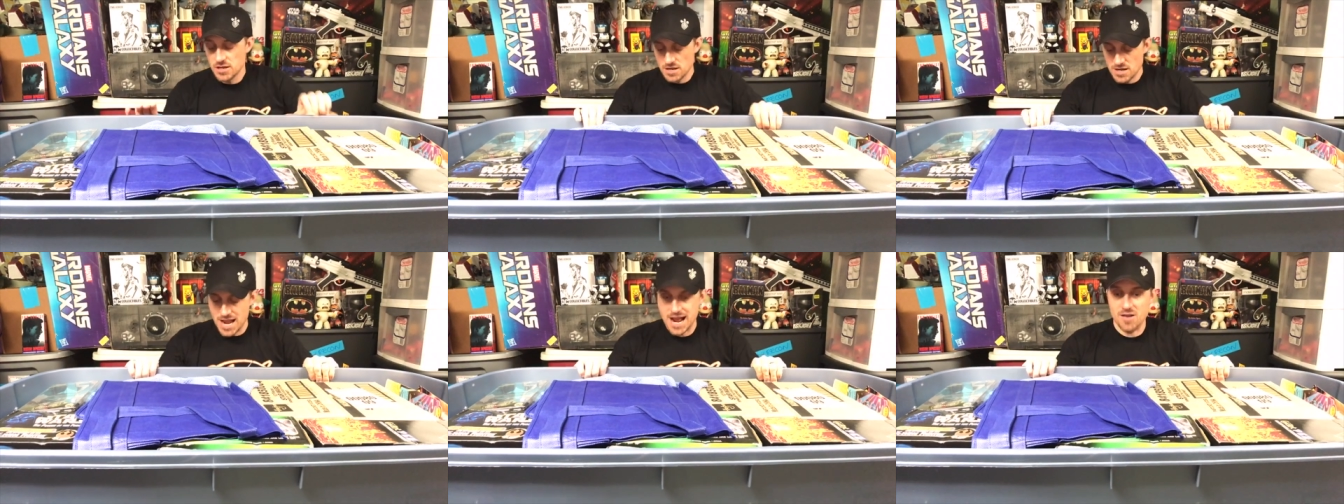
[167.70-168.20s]

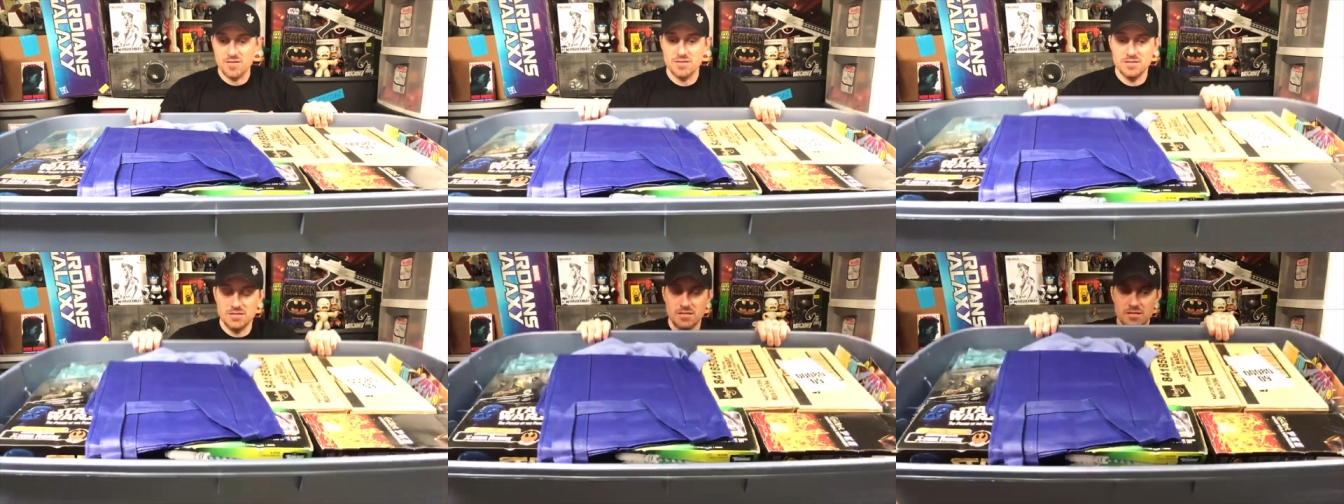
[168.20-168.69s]
Now,
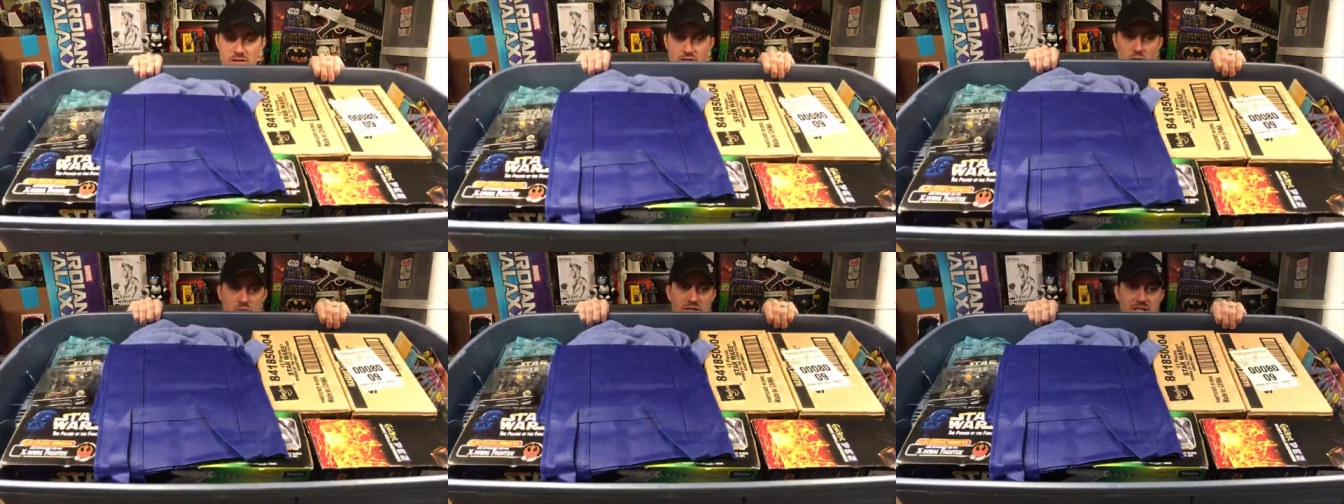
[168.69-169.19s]

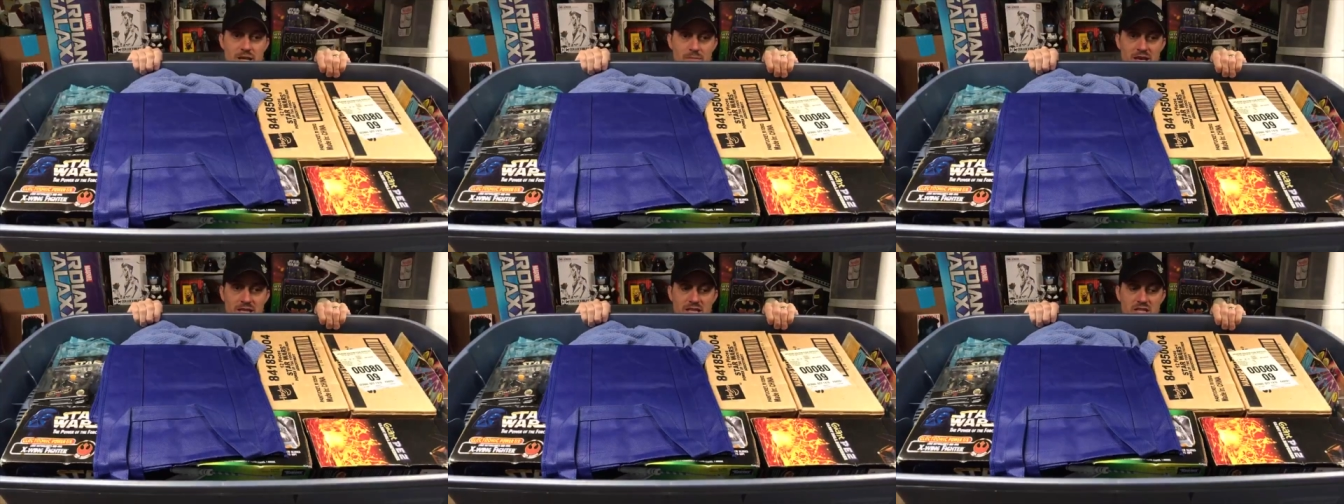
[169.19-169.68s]
hold this up
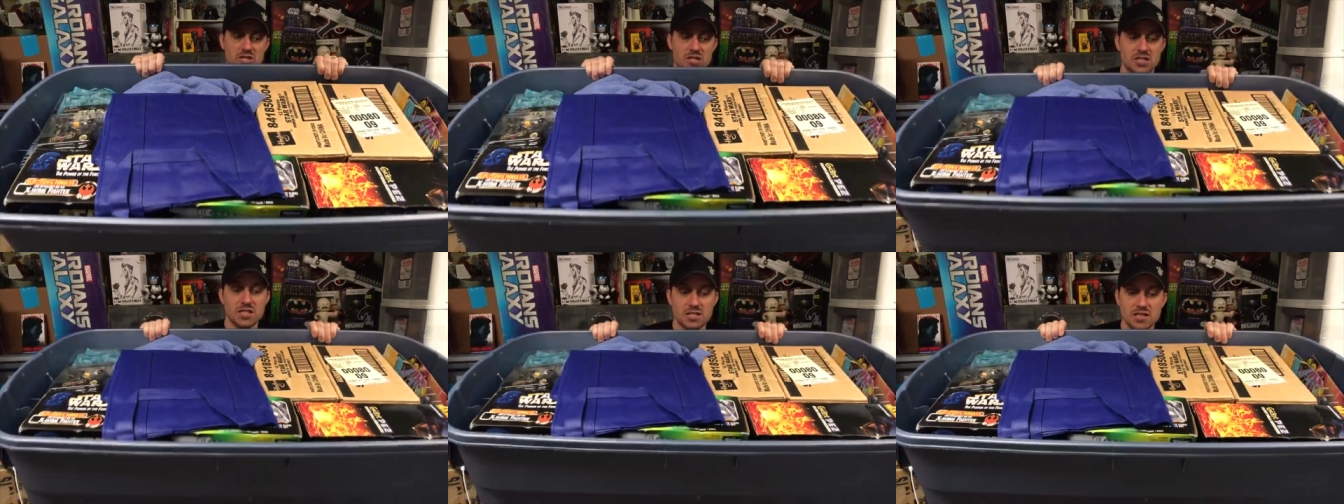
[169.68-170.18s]
like this. You can
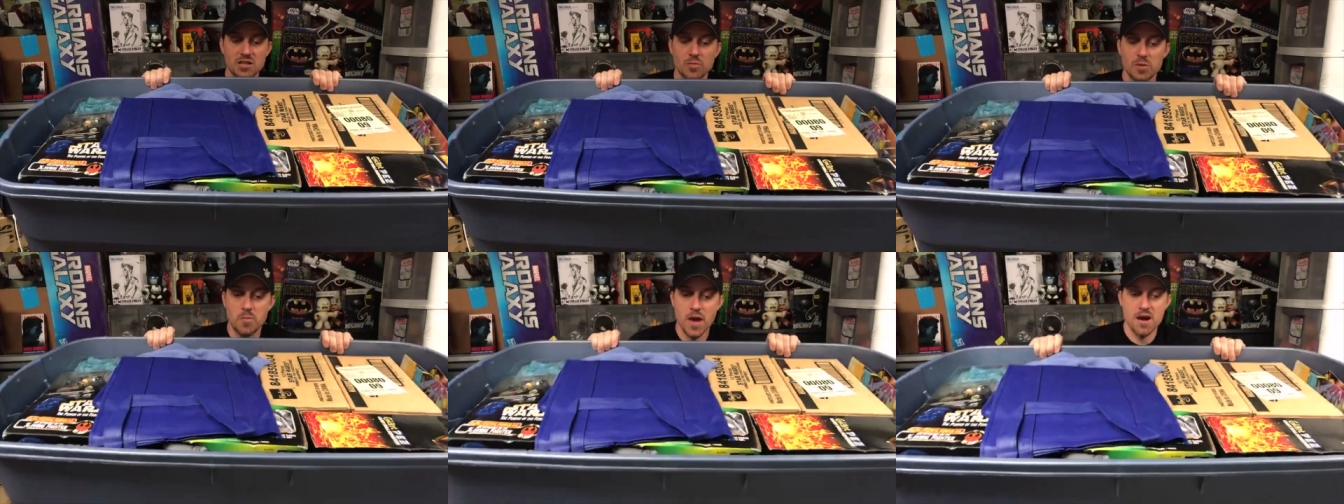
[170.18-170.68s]
see this a little bit
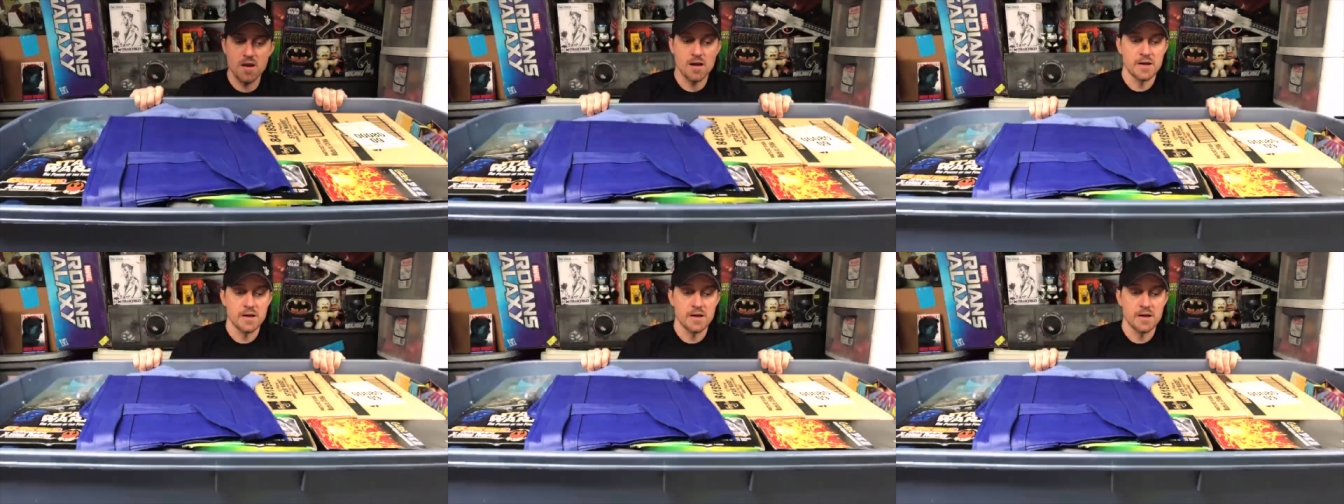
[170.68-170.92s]
better.